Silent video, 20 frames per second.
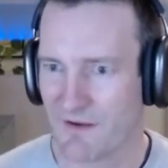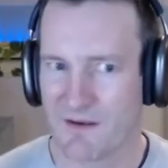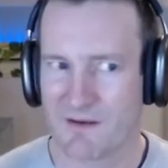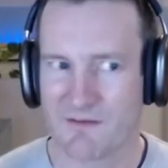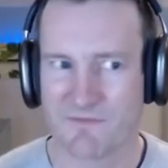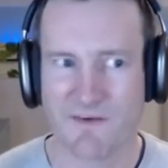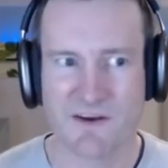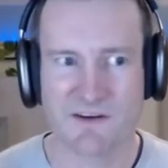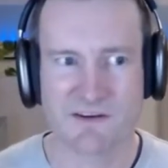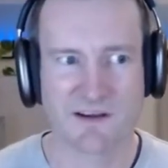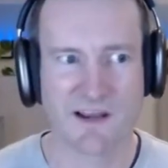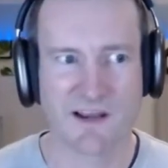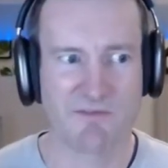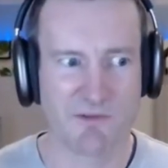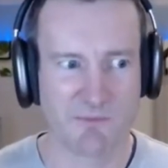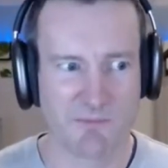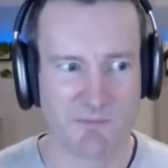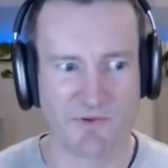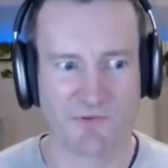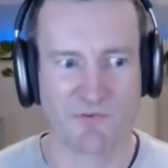innovation
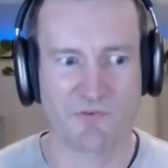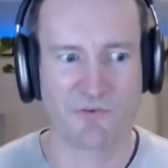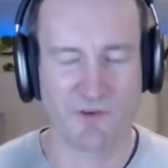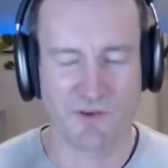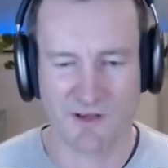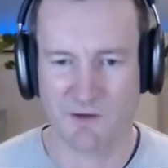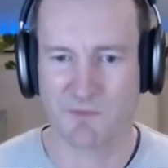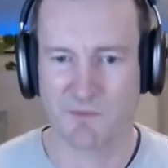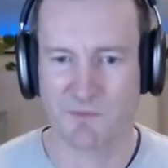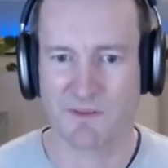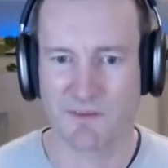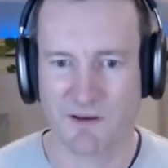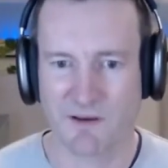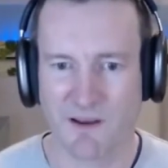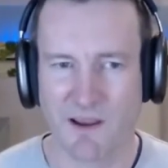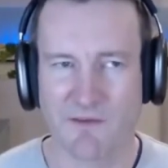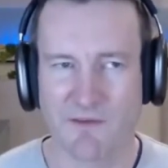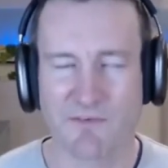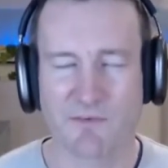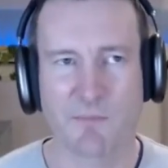level, but certainly within the
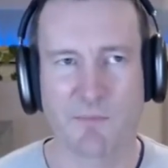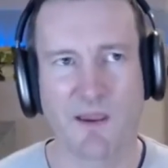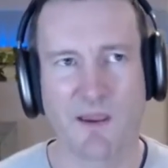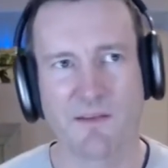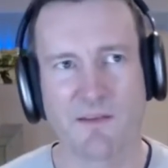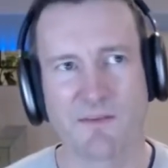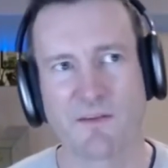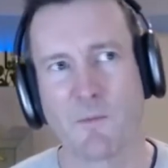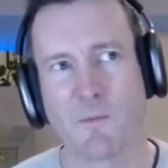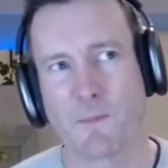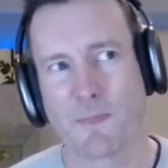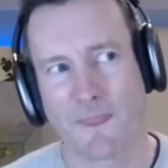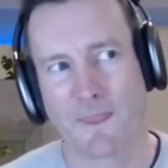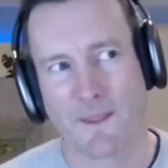life space.